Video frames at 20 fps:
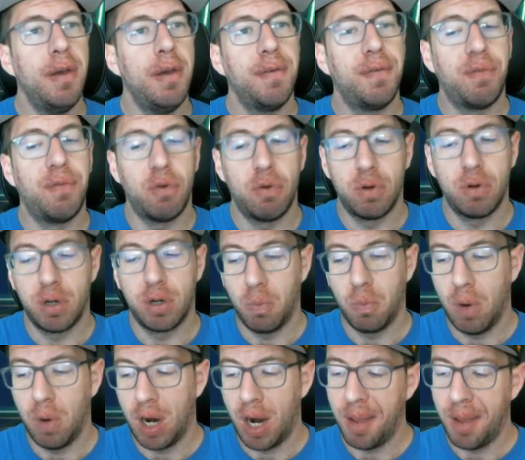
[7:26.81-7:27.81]
for
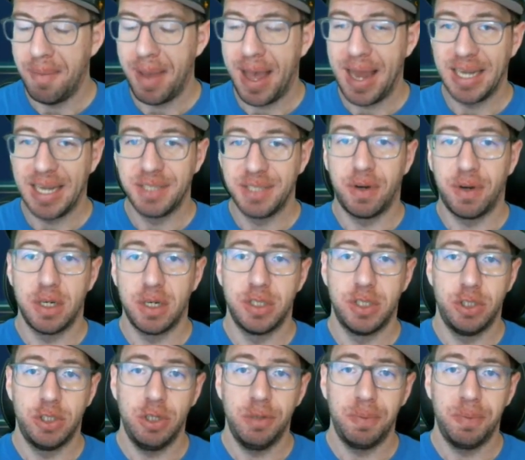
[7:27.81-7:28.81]
where I'm at as far as
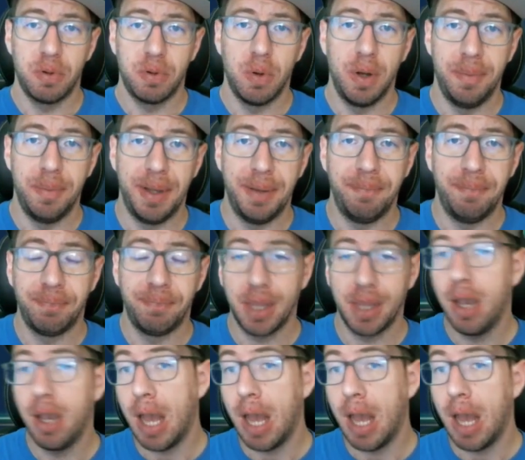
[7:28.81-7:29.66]
troop equipment,